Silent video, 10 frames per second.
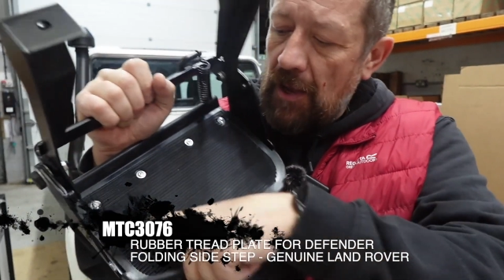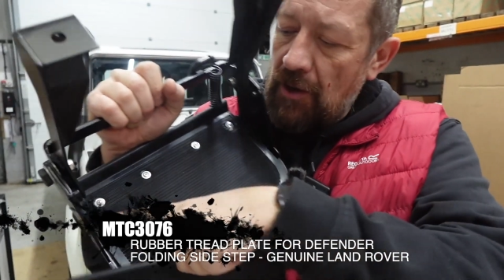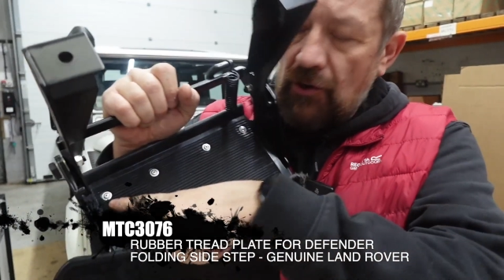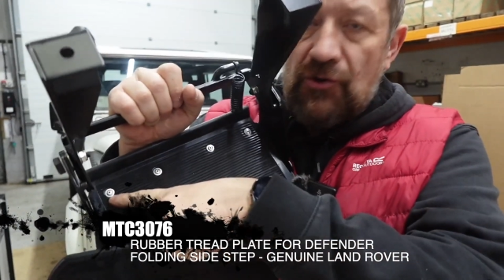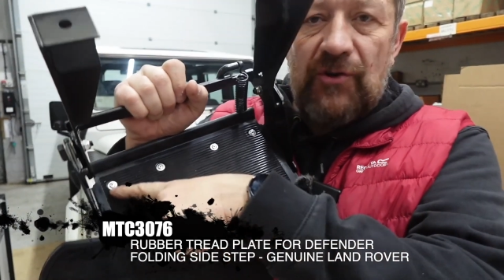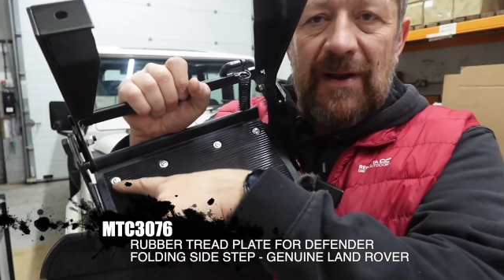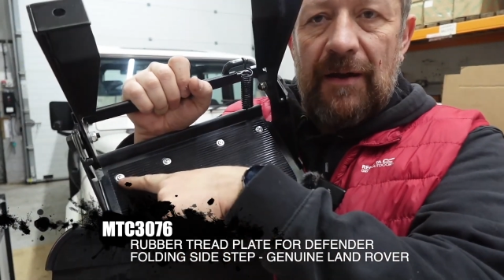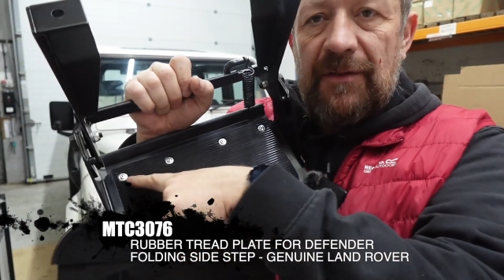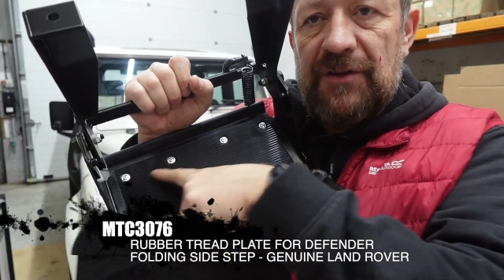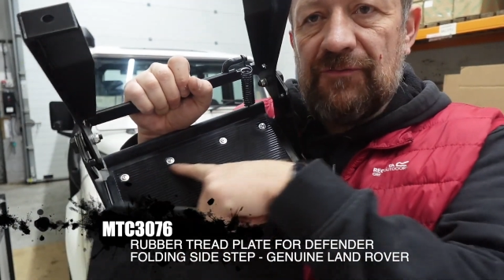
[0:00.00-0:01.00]
you can drill
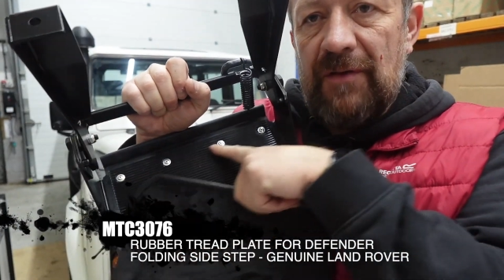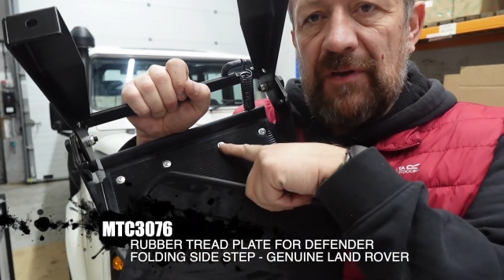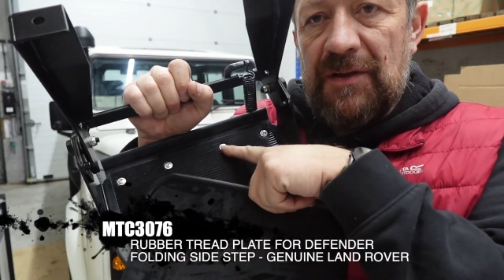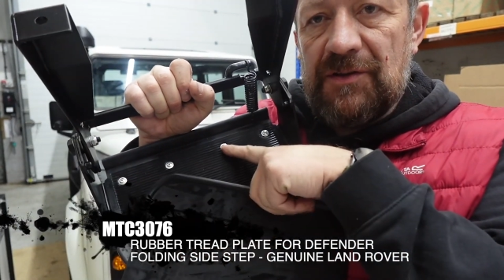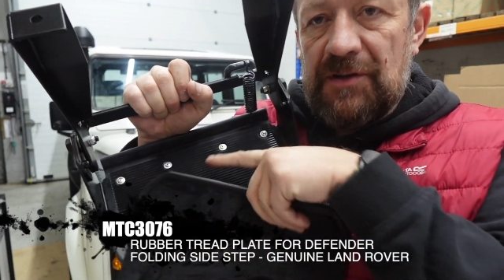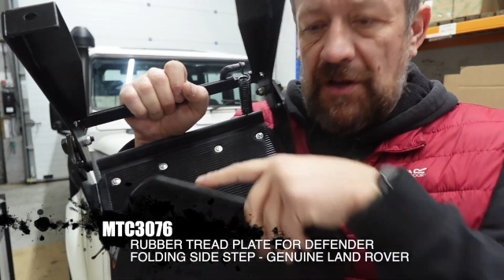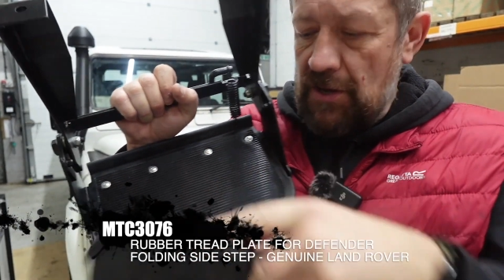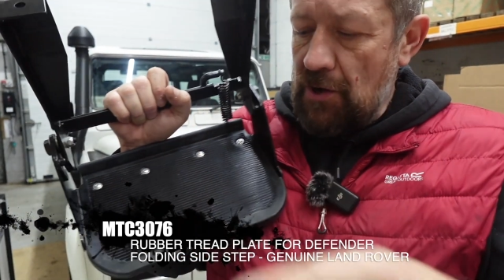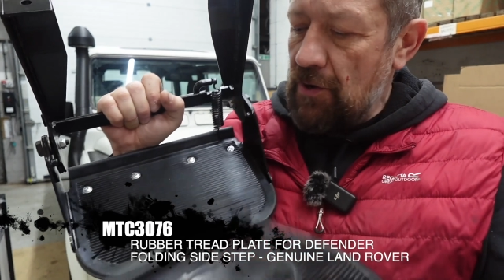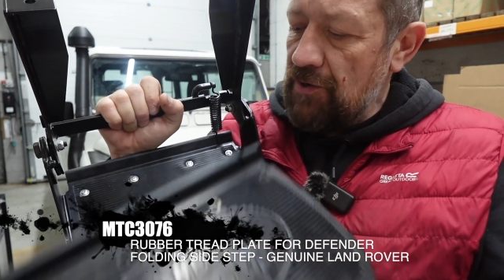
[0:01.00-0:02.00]
out these rivets,
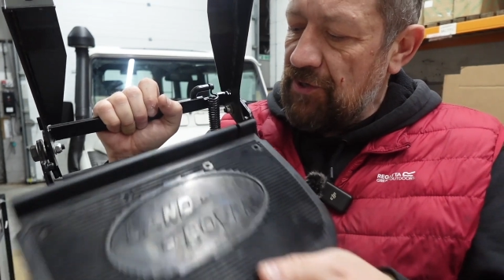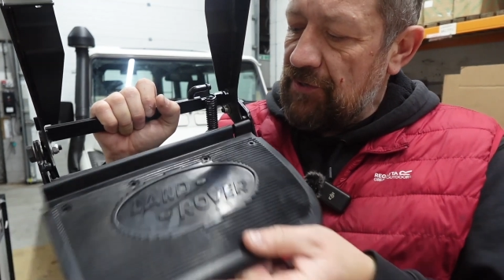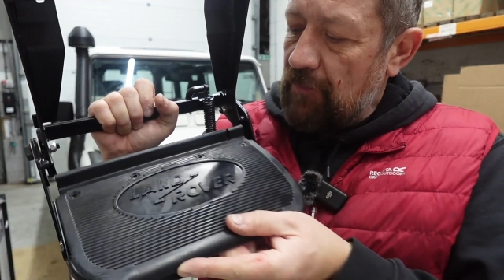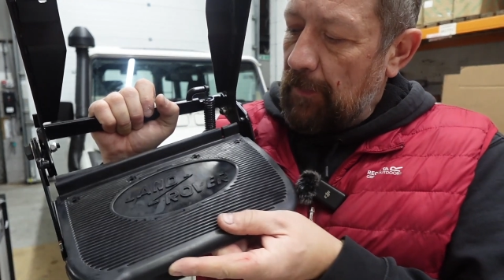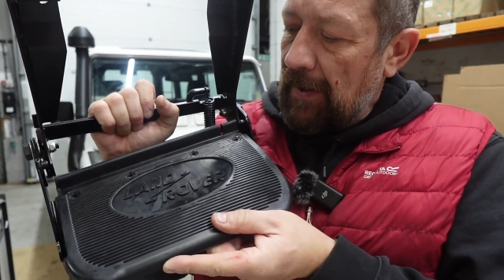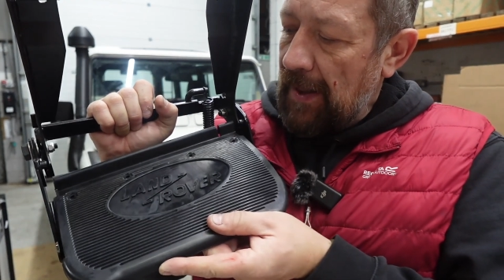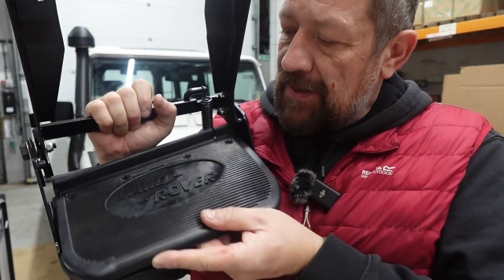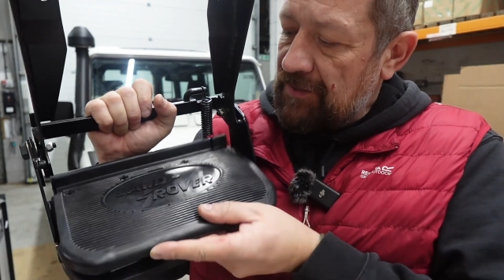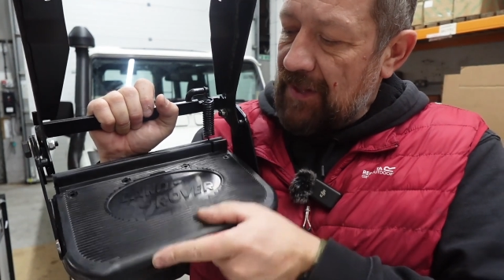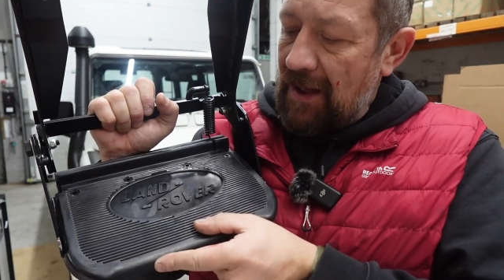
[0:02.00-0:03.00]
and you can just
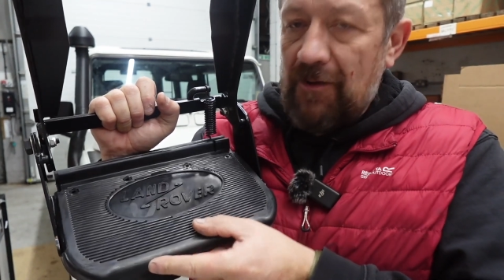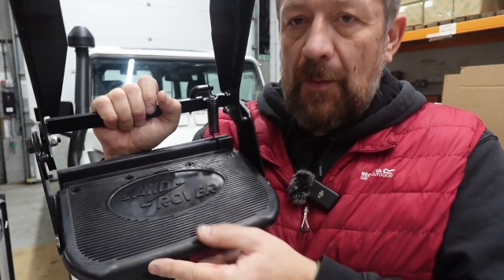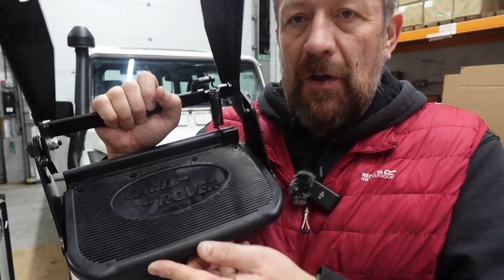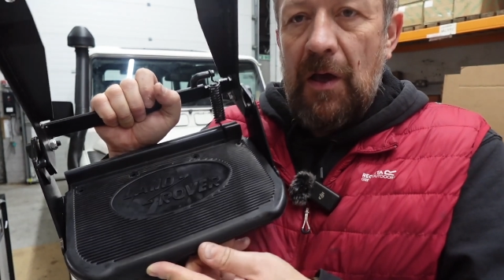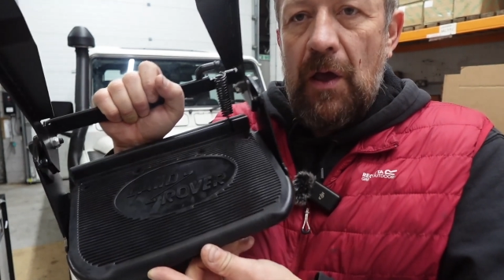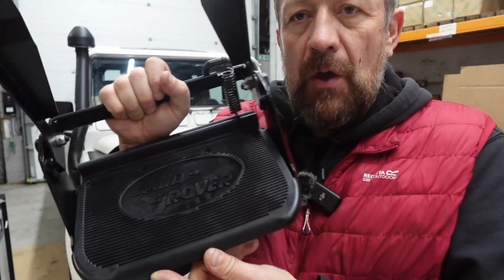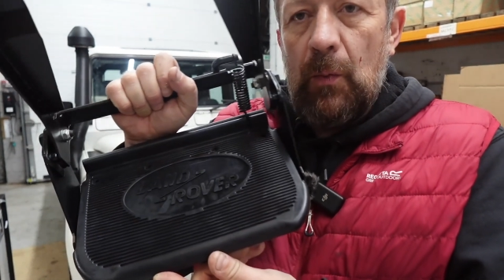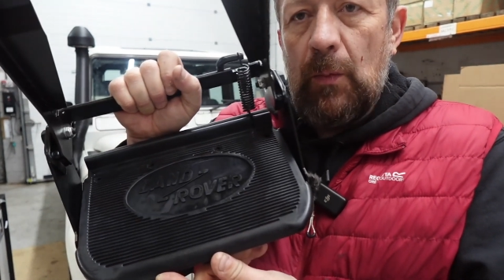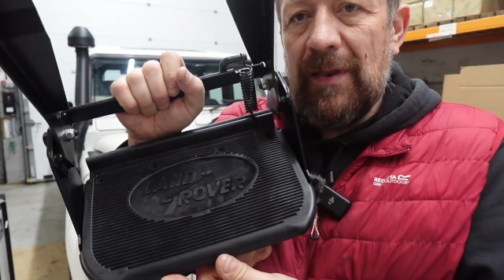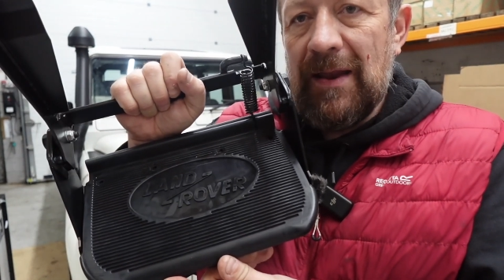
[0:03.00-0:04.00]
replace that rubber
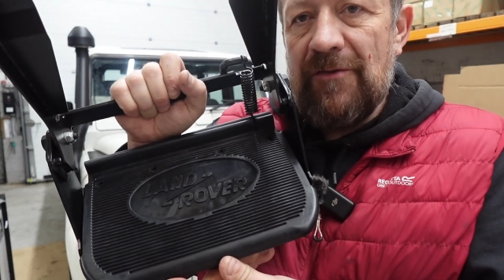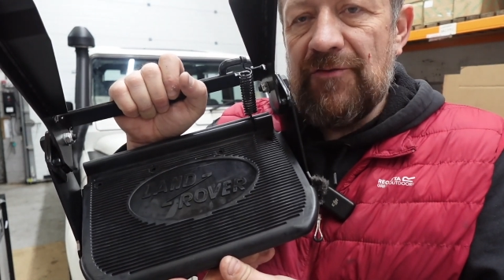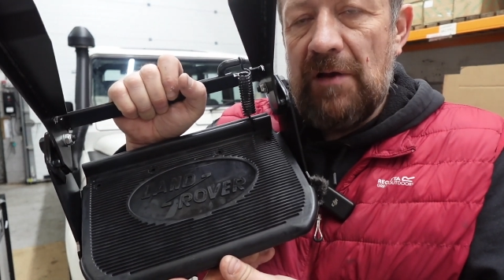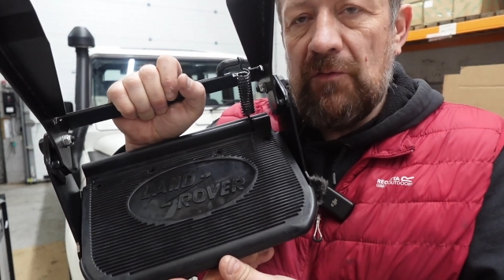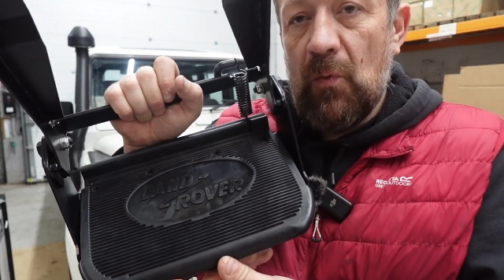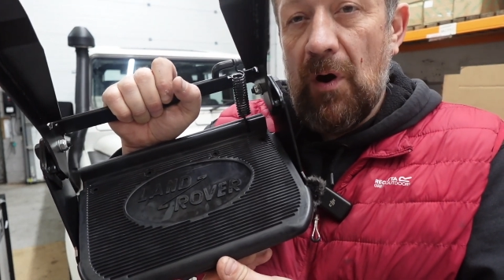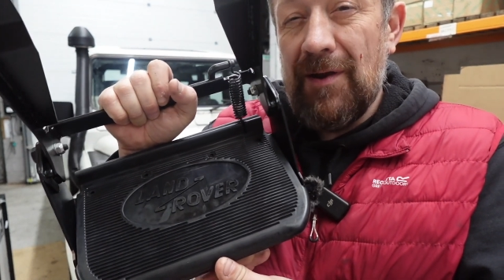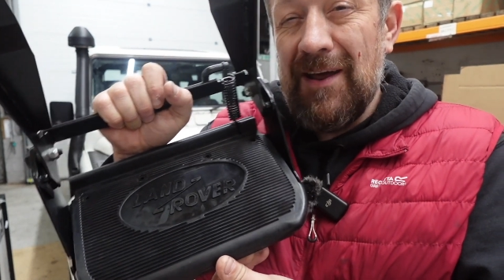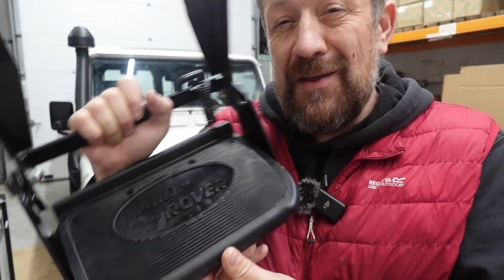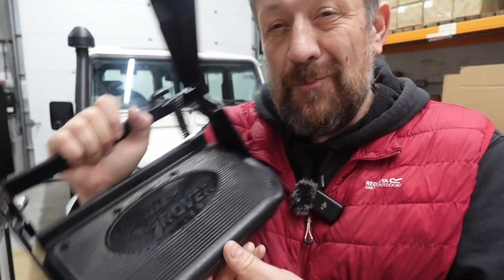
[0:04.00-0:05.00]
with a Land Rover
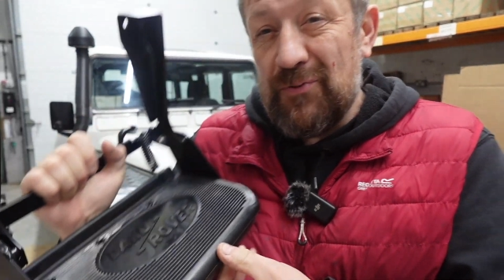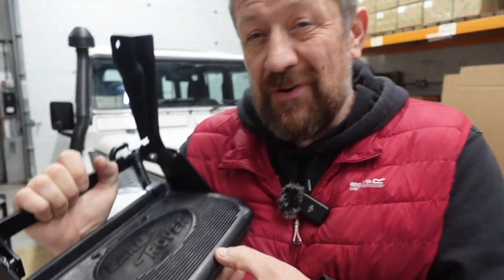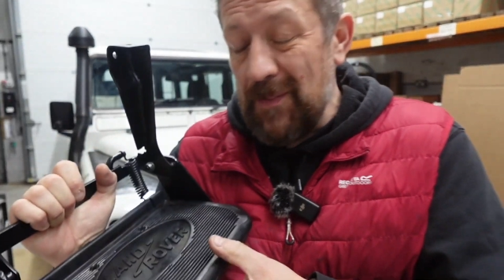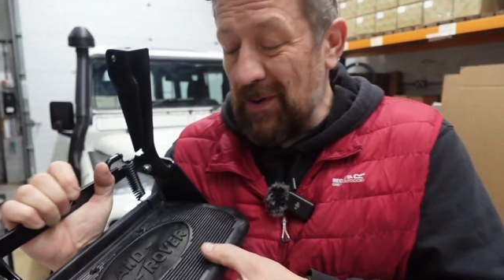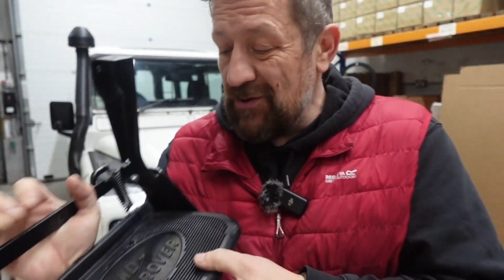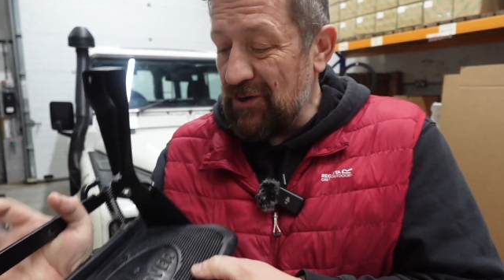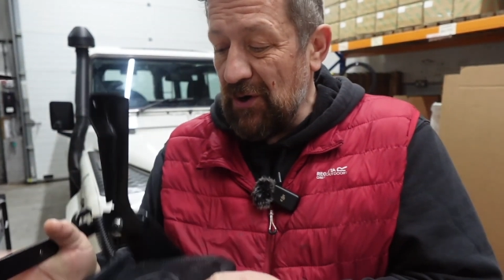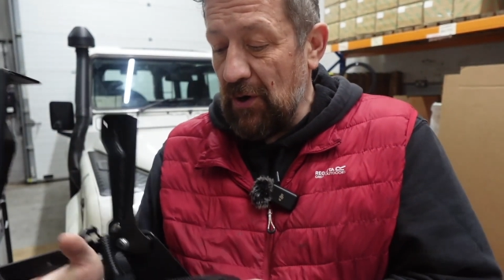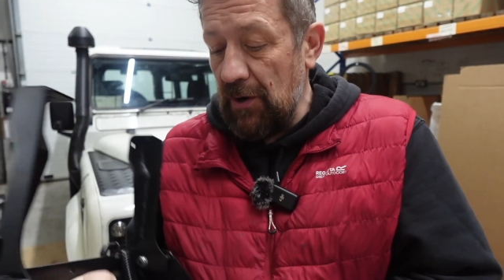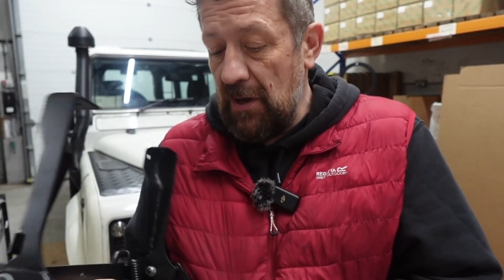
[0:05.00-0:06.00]
one, and you've pretty much
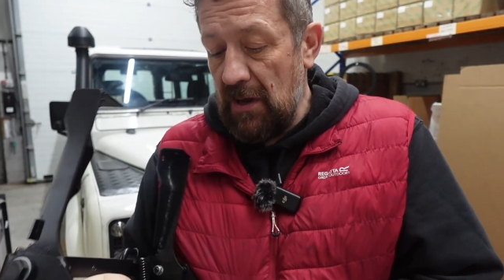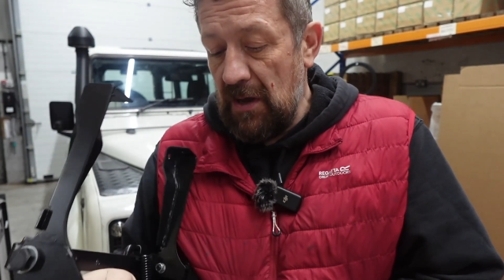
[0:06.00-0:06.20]
got